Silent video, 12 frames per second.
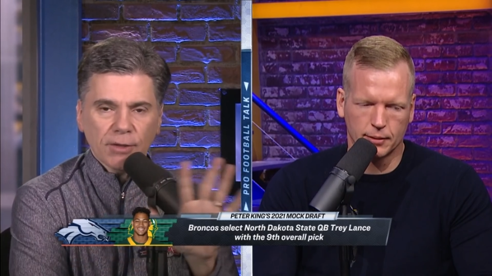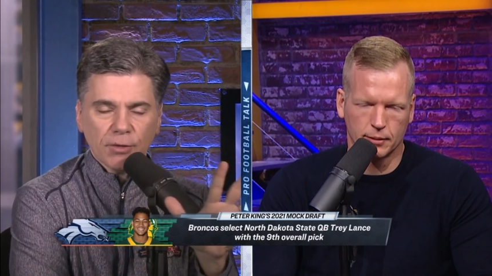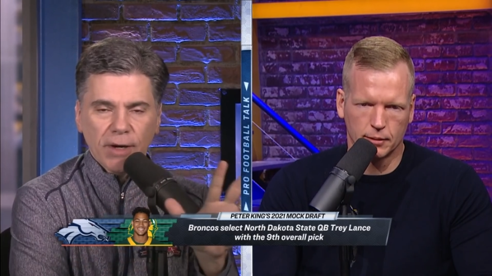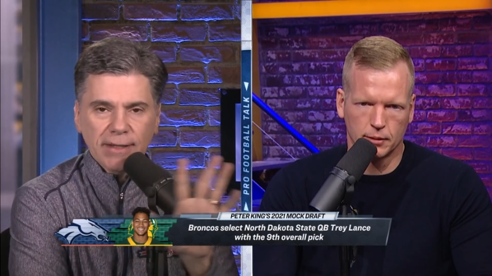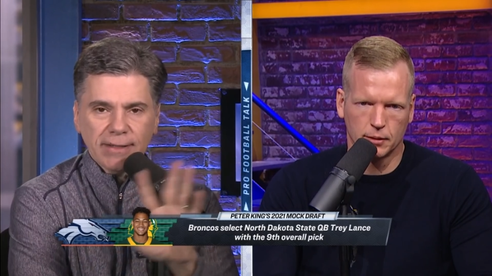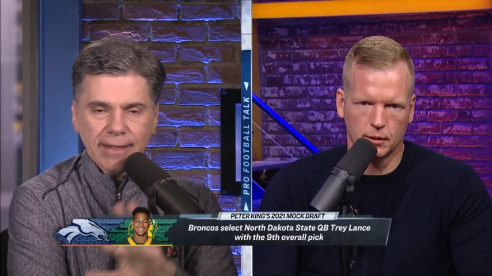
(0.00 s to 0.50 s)
Speaker 1: And
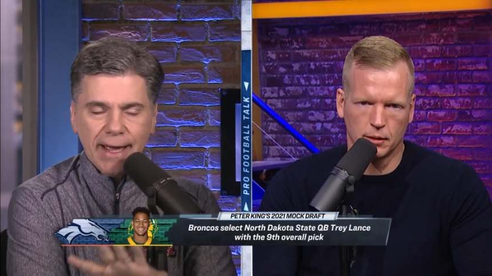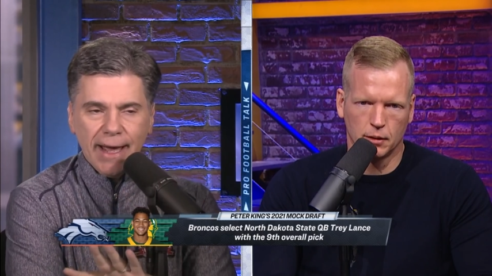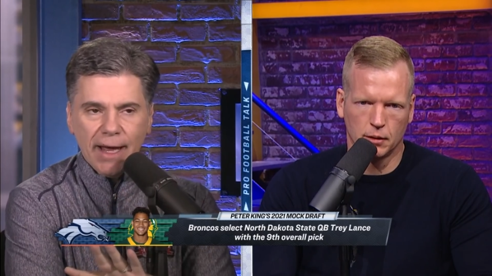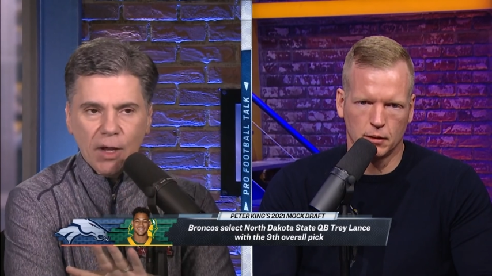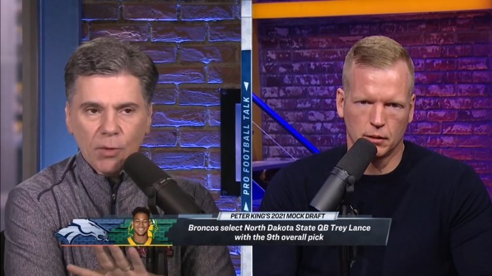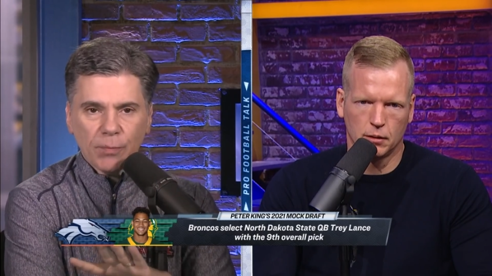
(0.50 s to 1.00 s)
trade
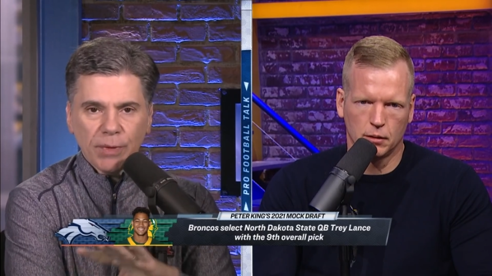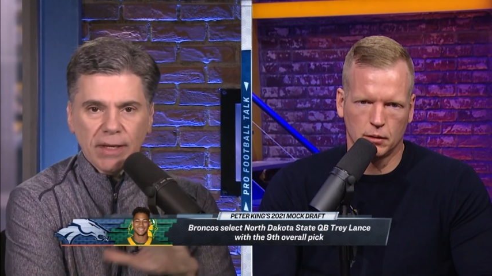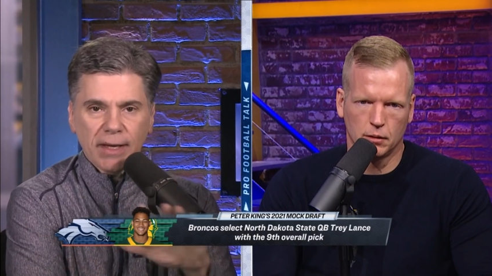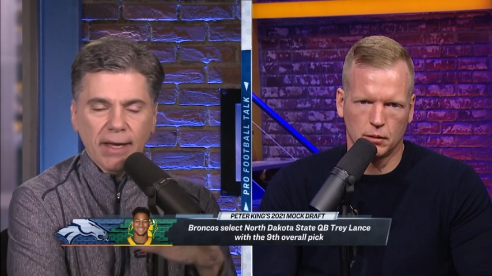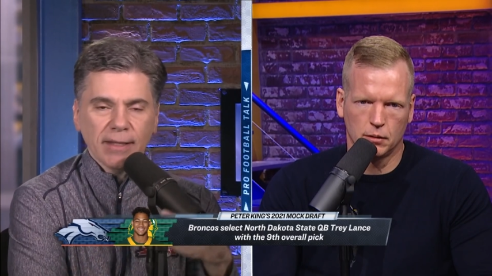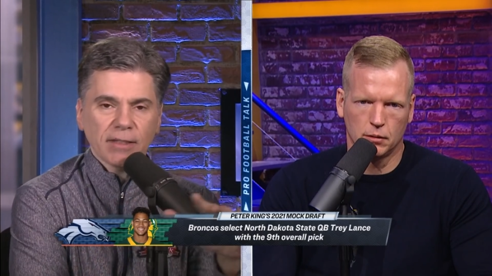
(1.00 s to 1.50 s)
down
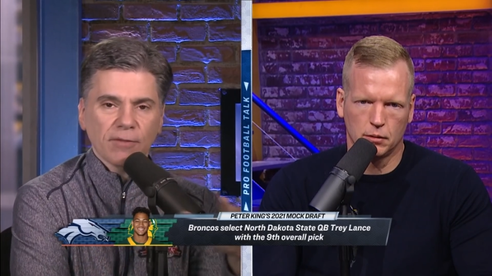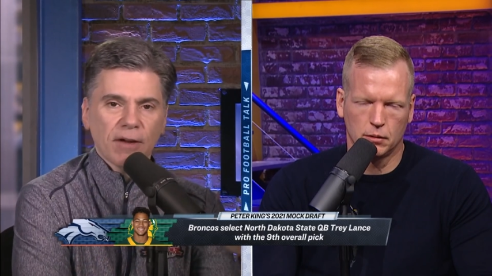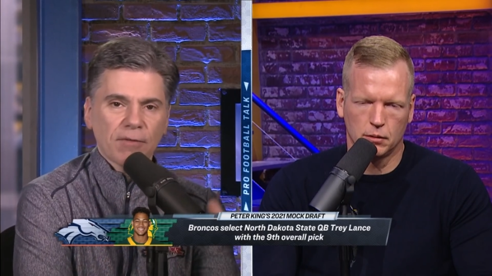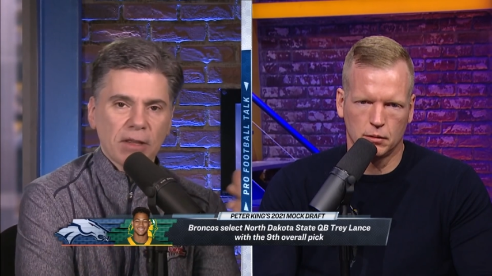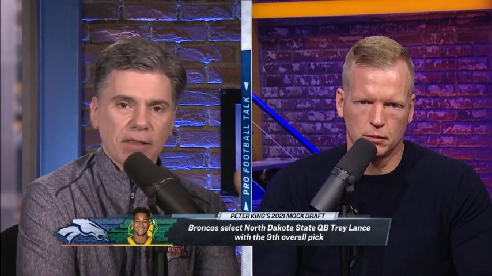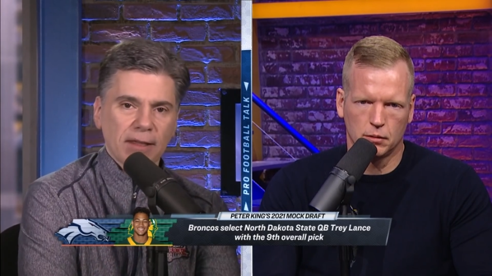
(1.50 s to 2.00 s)
because of
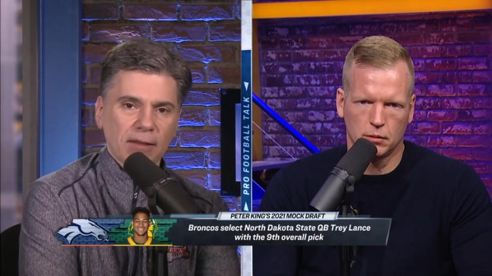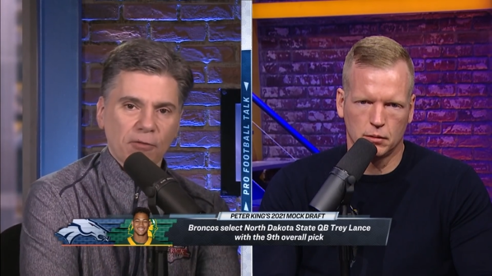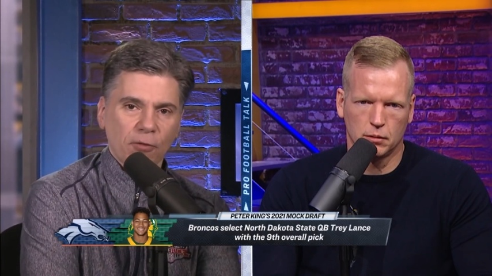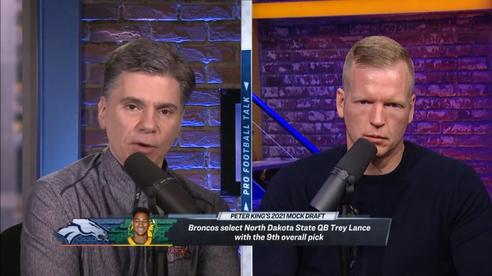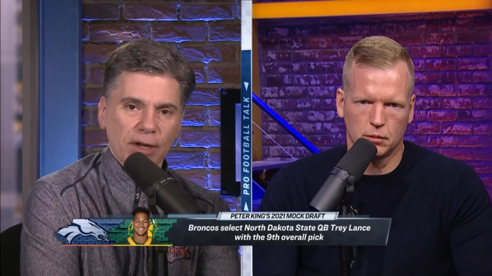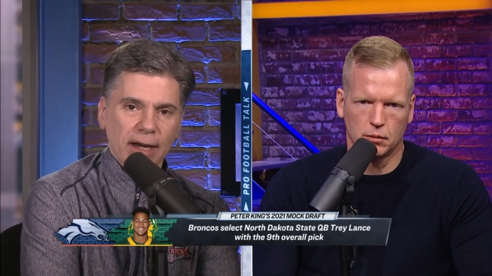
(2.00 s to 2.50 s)
everything the
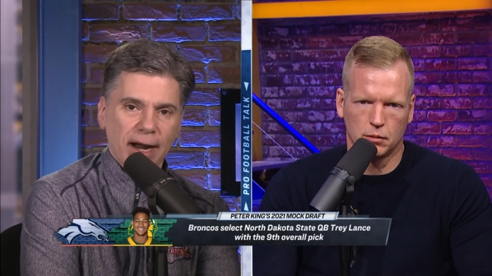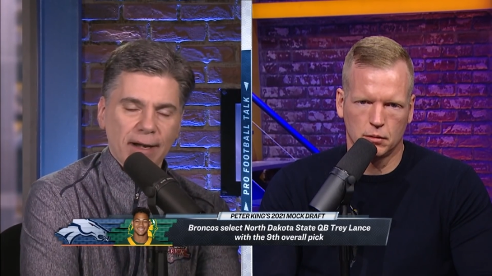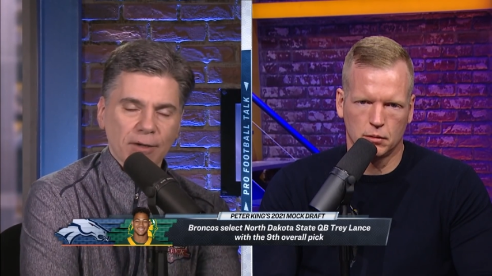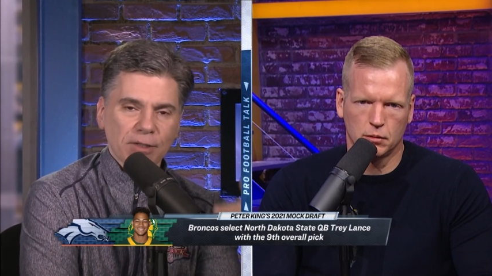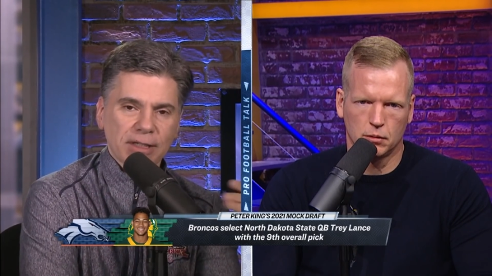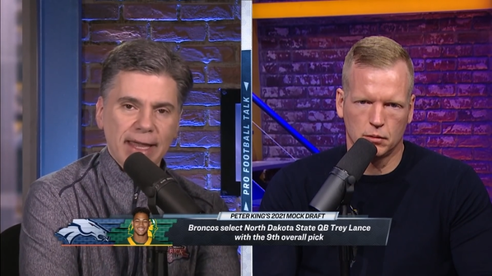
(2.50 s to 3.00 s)

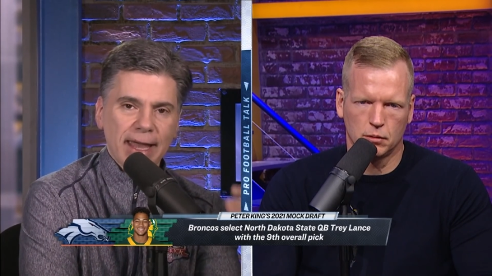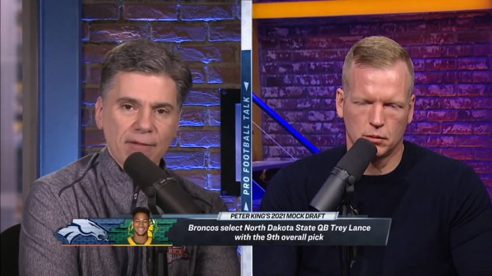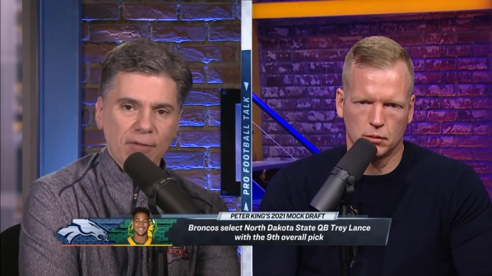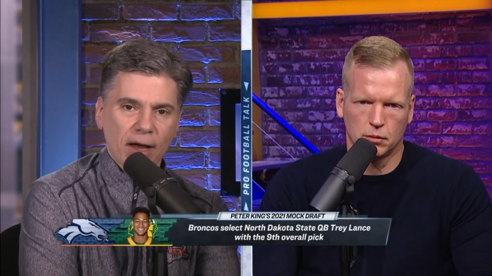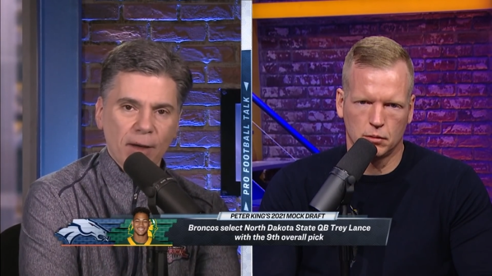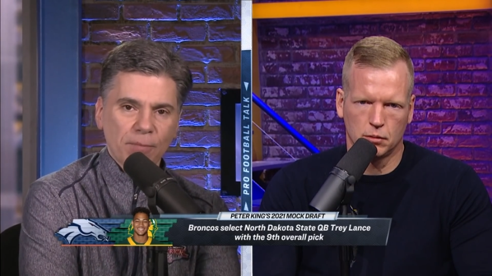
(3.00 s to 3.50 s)
49ers
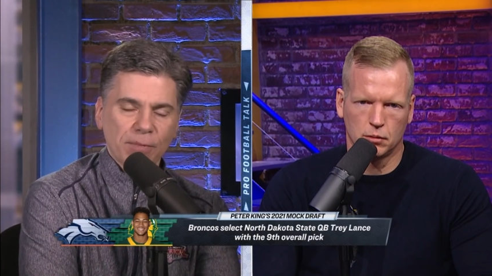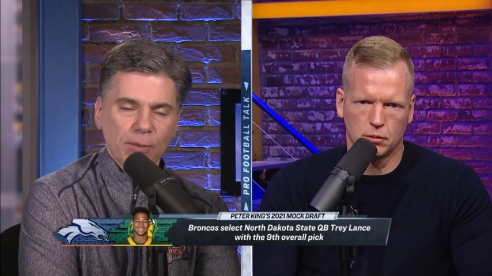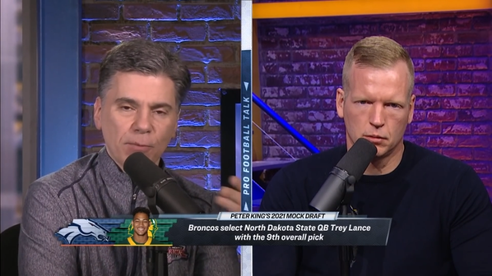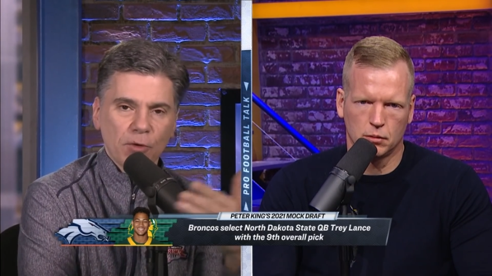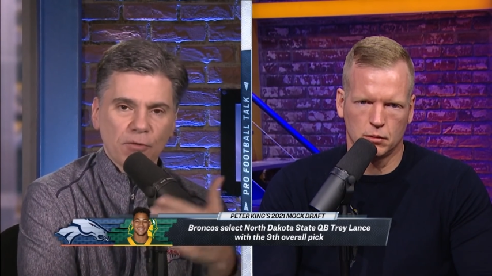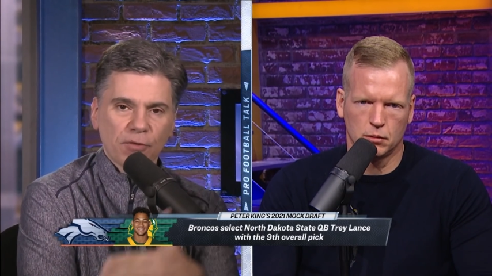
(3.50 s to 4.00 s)
gave up to
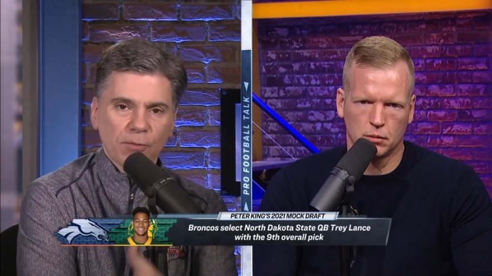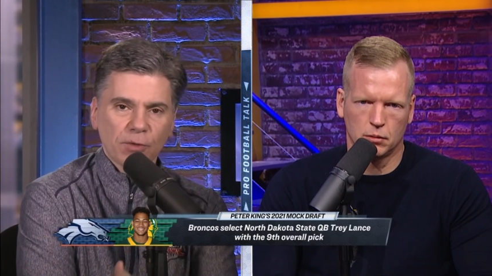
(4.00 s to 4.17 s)
move from